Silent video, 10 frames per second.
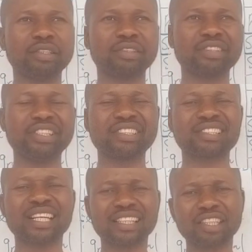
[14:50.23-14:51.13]
in
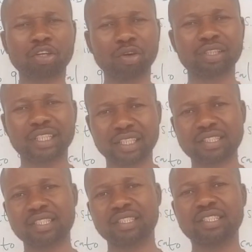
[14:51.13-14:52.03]
certain
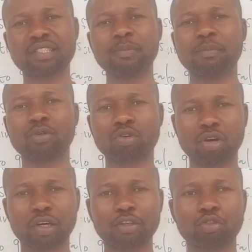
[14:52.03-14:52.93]
context, it may be wrong
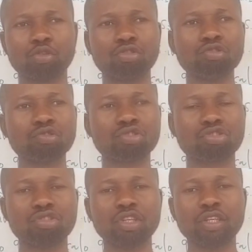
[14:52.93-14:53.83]
to use
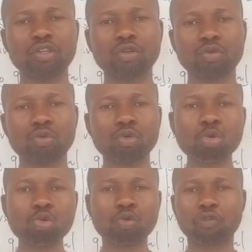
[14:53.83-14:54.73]

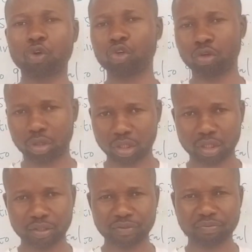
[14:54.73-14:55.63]
who for dog.
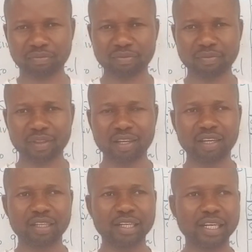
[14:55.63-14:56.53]

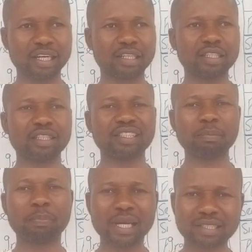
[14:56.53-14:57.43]
Then the
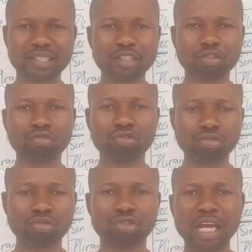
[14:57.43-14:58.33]
best thing to
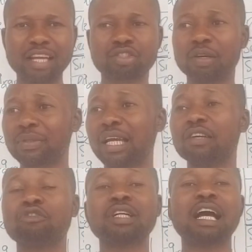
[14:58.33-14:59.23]
use, and sometimes
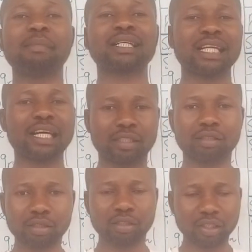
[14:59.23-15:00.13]
even harmattan,
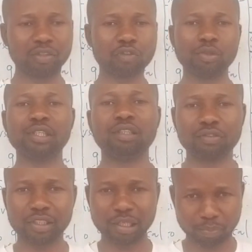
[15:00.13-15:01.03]
if you live
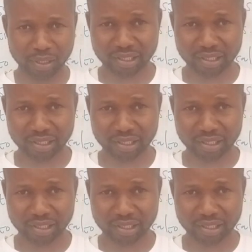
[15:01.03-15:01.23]
in a place